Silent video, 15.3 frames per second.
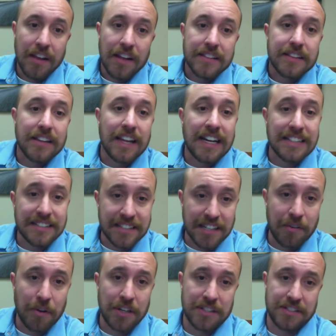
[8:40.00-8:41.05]
The last thing I
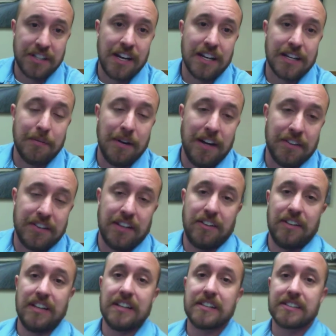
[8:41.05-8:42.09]
want to talk about that you
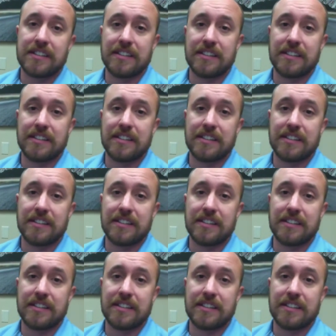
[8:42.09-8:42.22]
need to